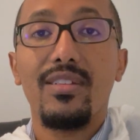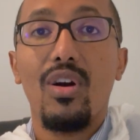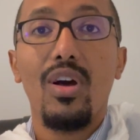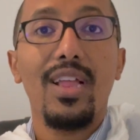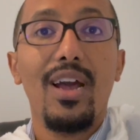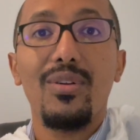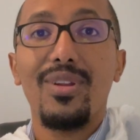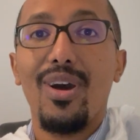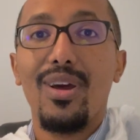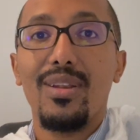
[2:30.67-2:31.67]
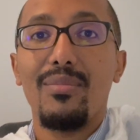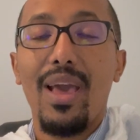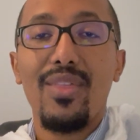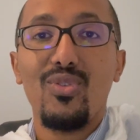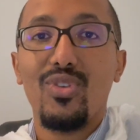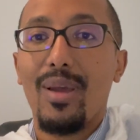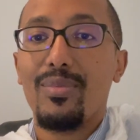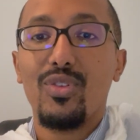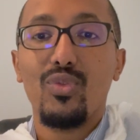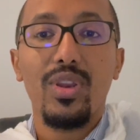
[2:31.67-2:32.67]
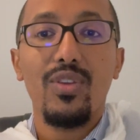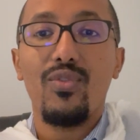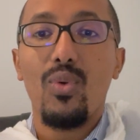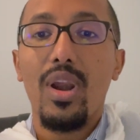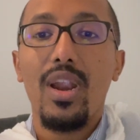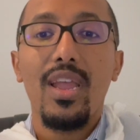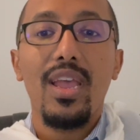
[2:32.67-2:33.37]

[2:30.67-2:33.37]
it all out on Matthew chapter 24.